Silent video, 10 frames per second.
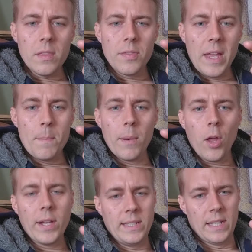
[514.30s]
They're
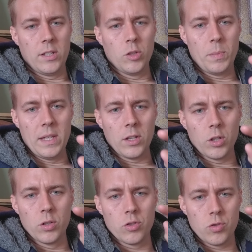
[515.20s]
blinded. You're being
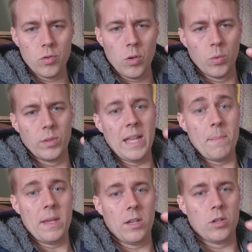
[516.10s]
controlled. They're
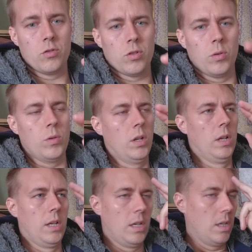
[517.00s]
being controlled.
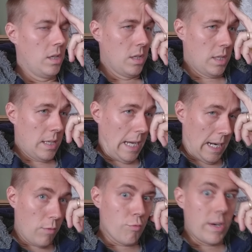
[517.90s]

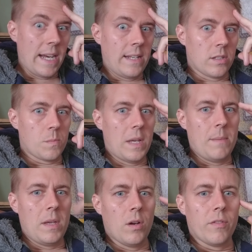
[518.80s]
And it really does pee
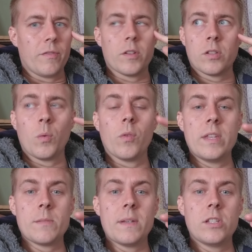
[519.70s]
me off because I want
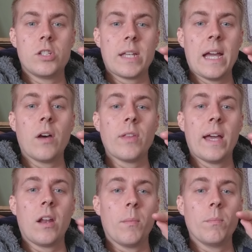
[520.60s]
this message to get out there.
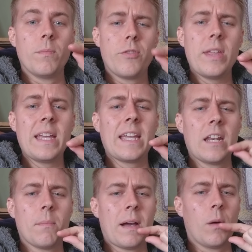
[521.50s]
And I'm
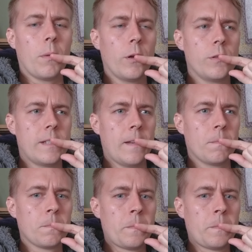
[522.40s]
thinking about posting,